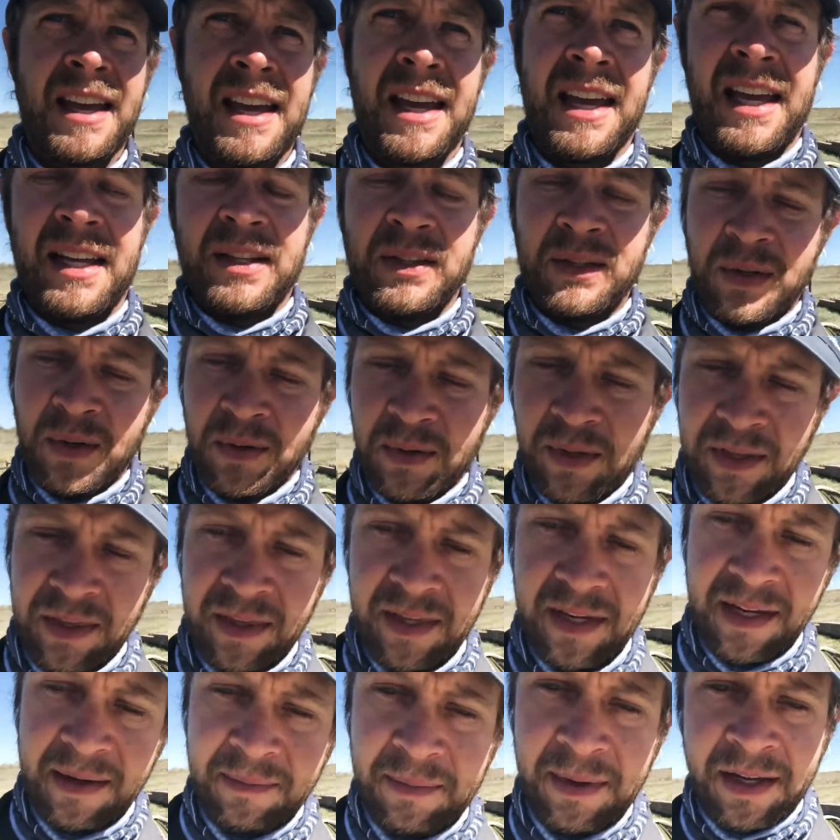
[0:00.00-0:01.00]
And so this
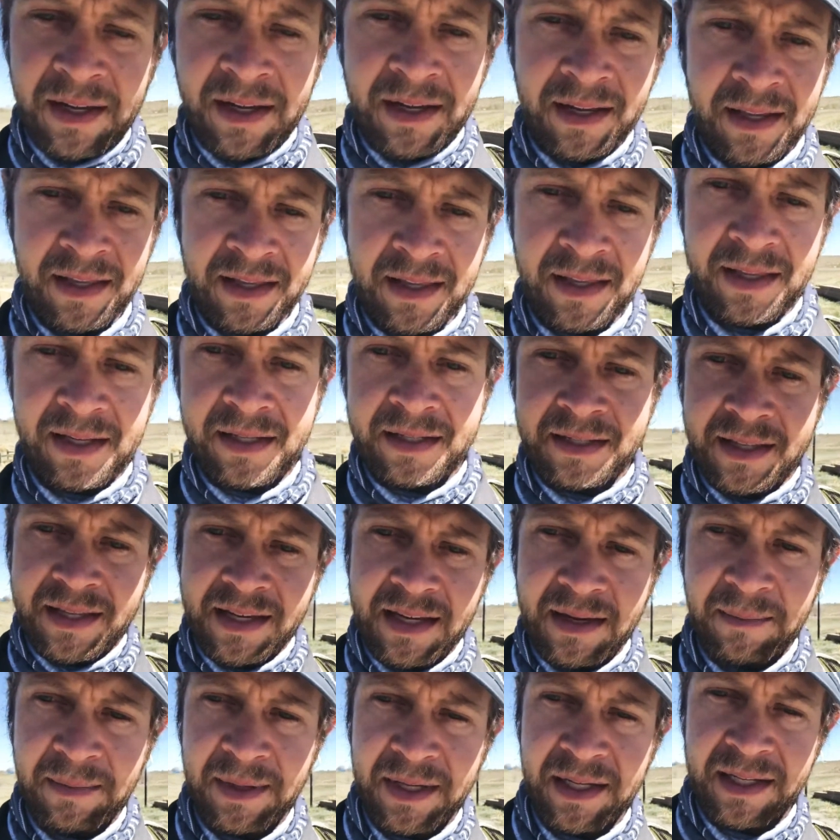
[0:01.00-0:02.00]

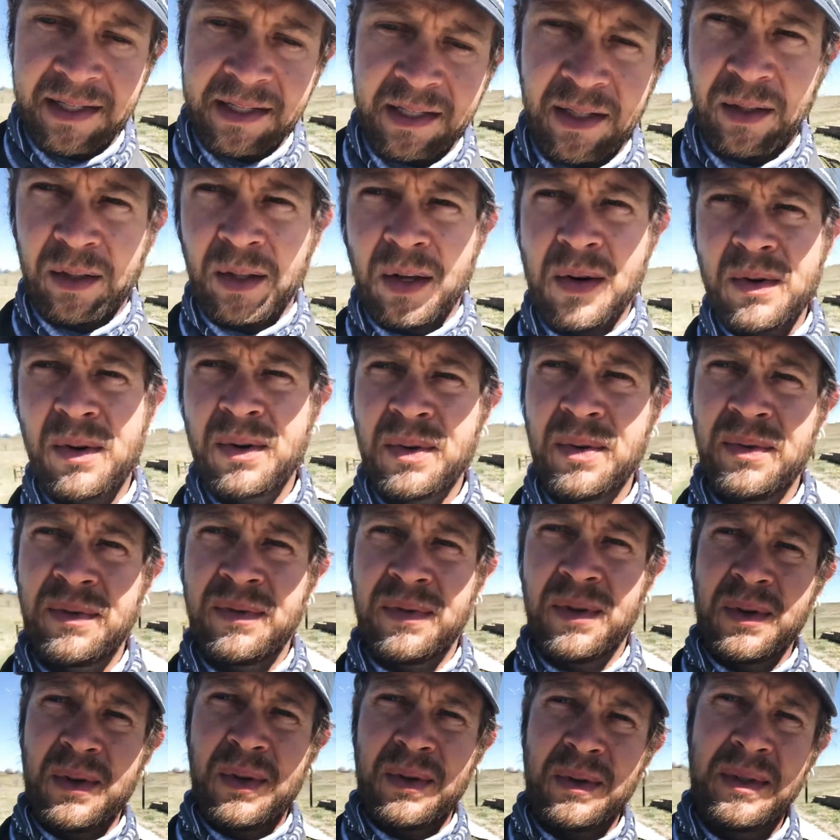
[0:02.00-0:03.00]
theme is local
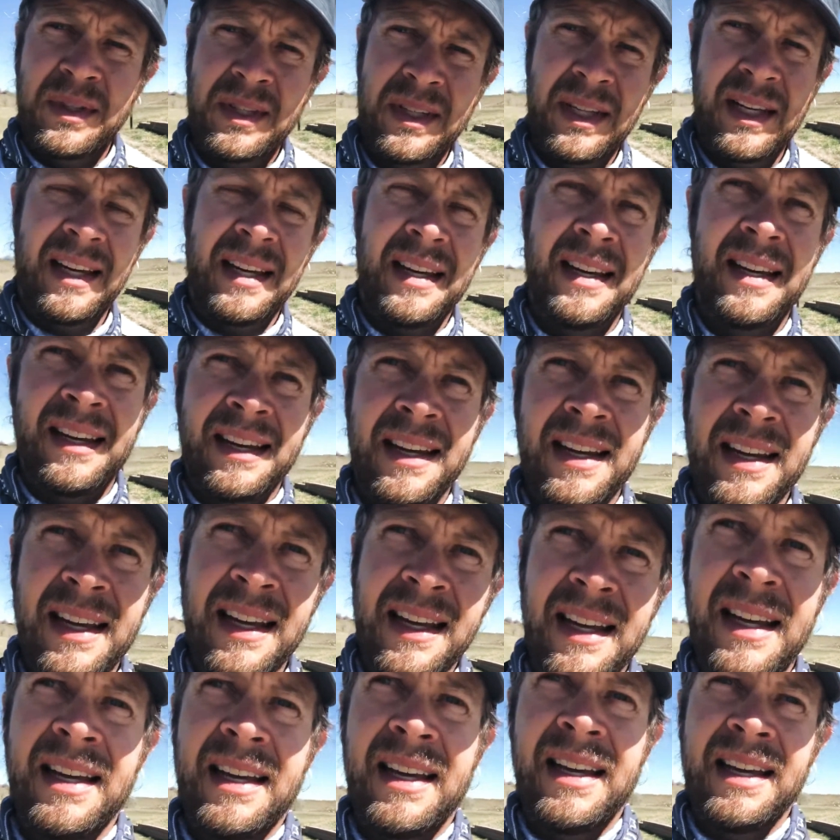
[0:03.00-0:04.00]
foods
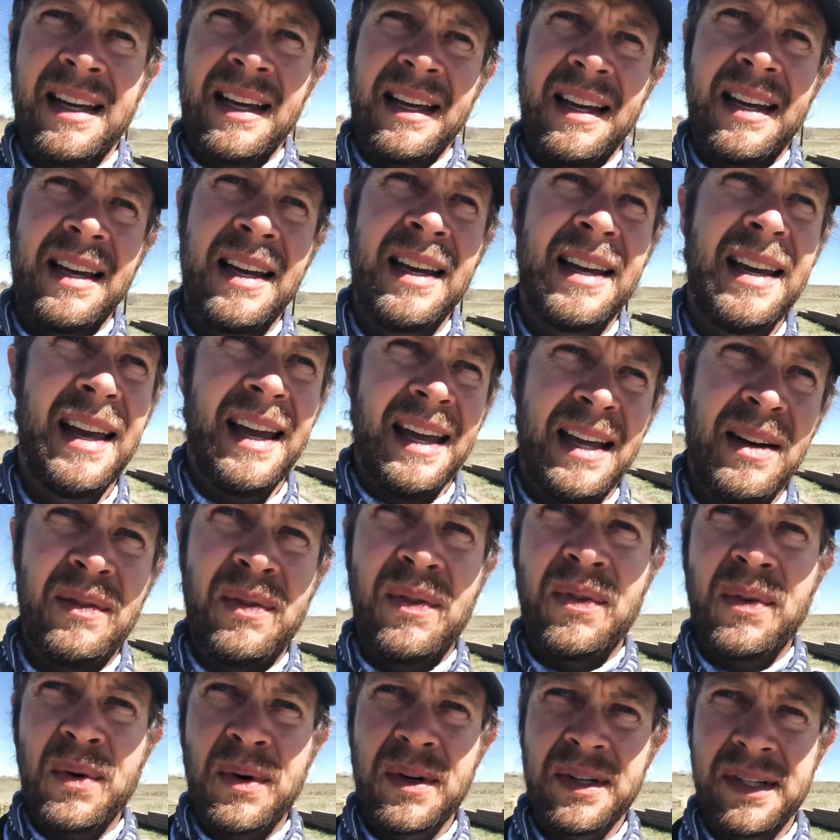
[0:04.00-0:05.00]
and
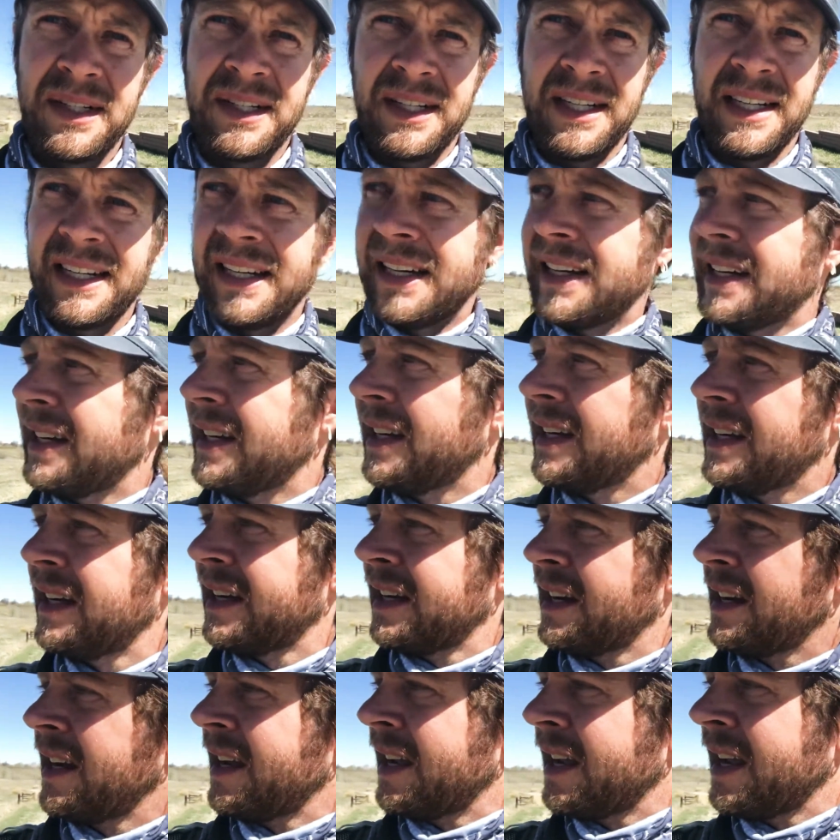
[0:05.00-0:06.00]
foraging.
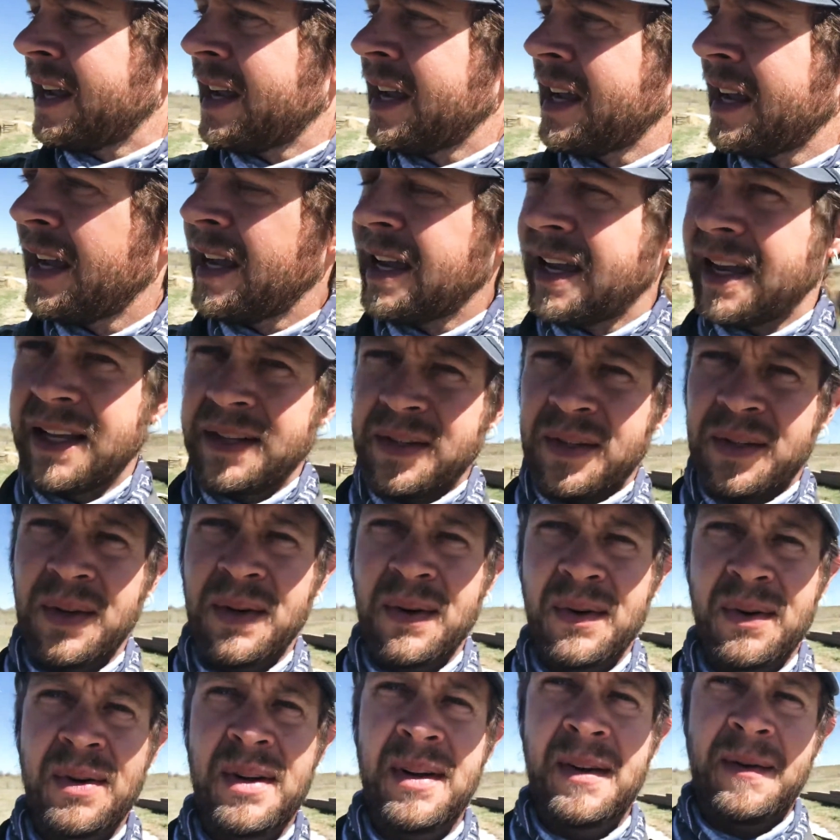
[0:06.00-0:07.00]
And
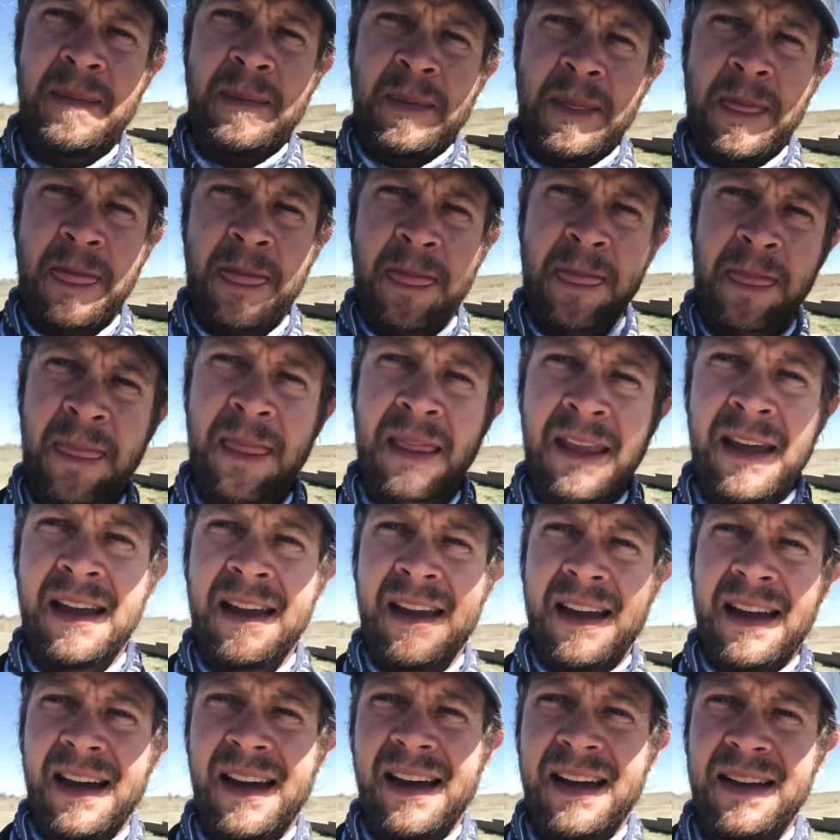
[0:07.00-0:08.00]
so
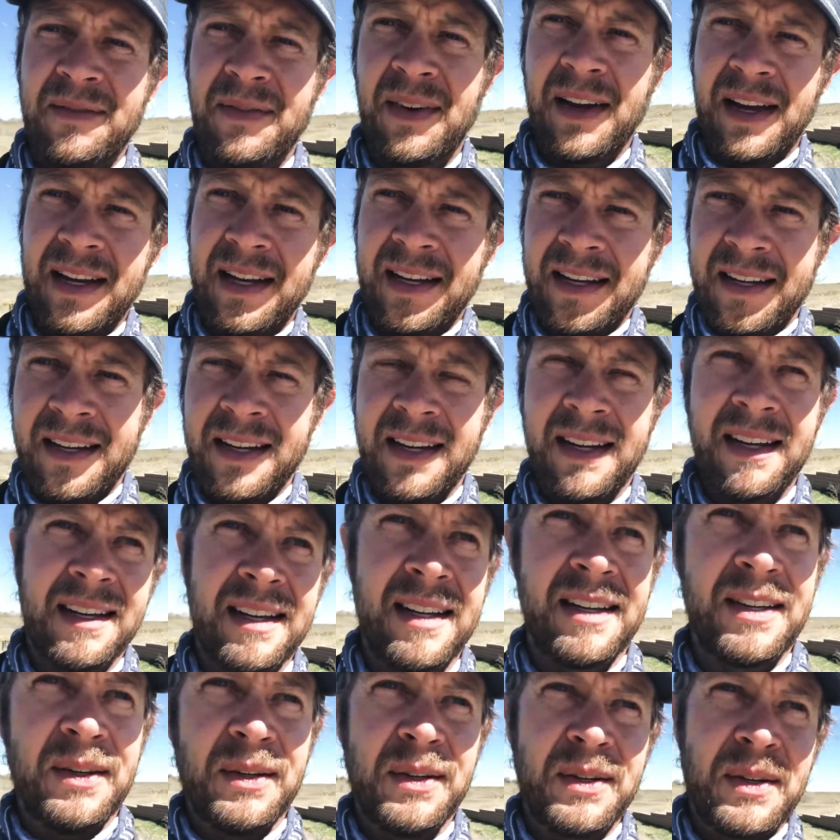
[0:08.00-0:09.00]

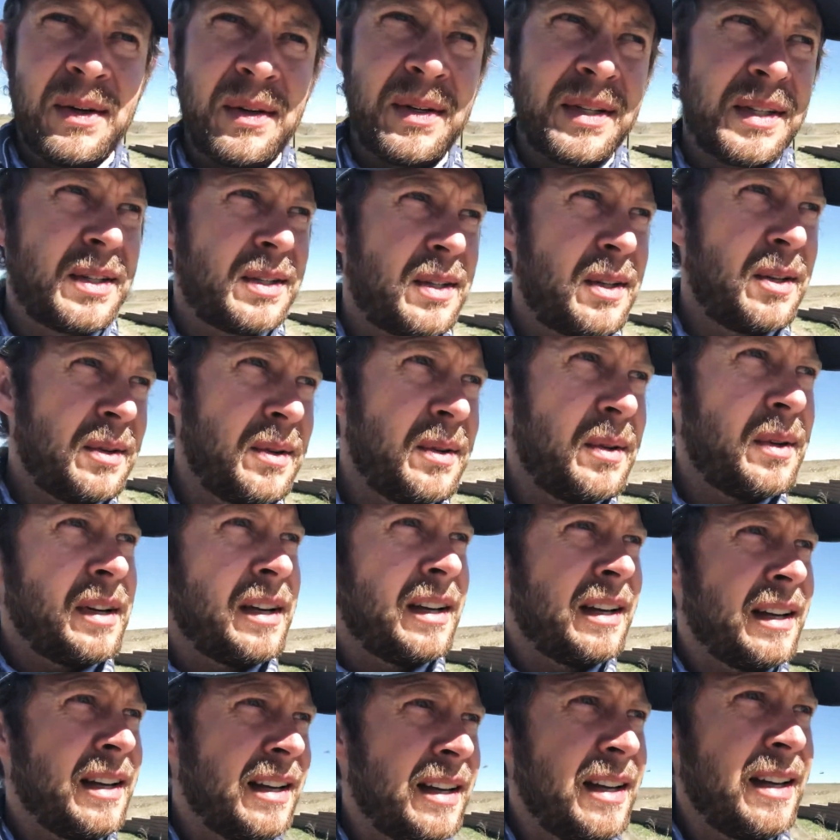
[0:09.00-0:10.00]
you'll notice 2
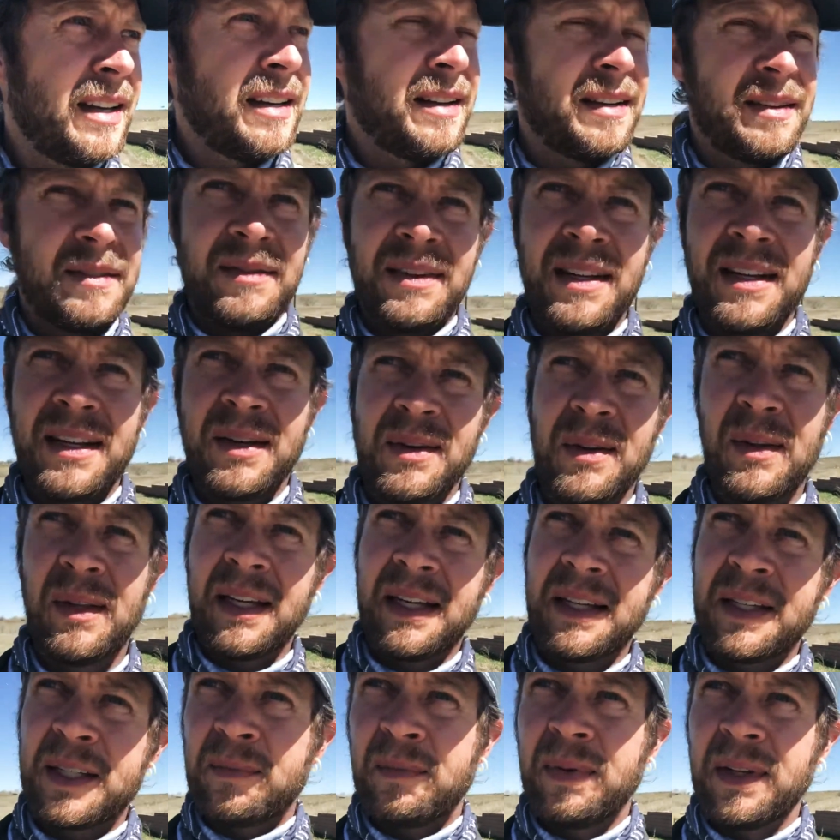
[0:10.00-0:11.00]
video
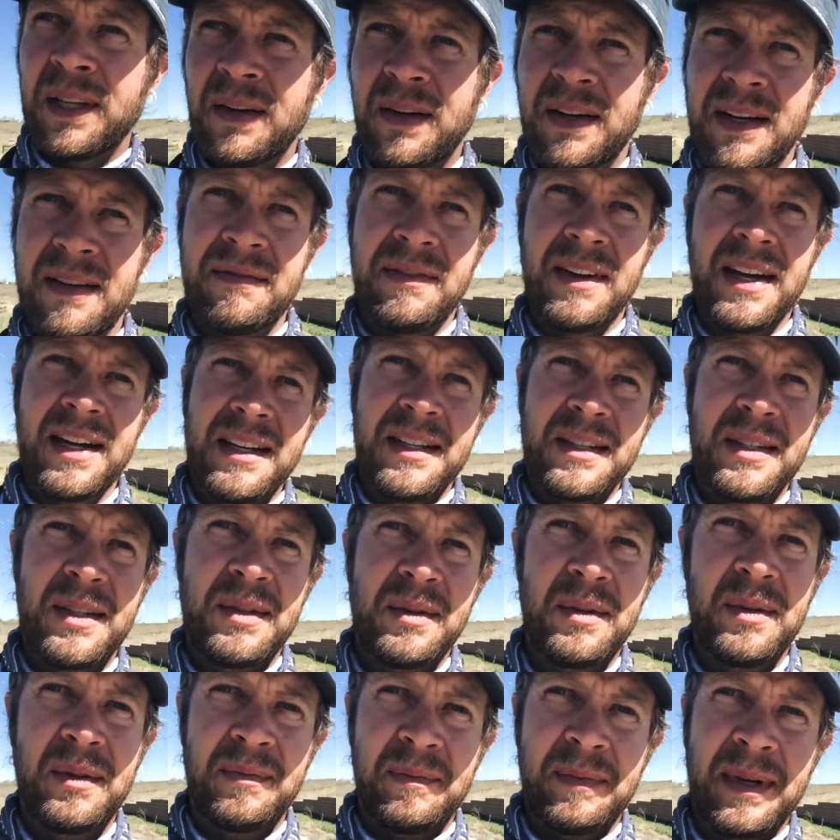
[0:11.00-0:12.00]
links below. I invited
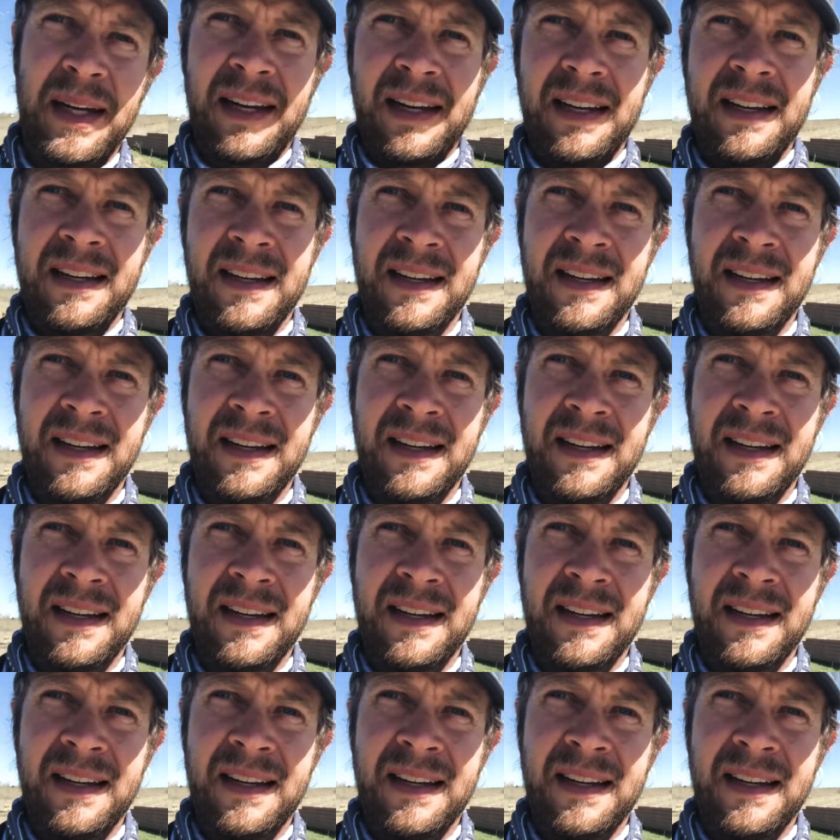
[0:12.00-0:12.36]
two of my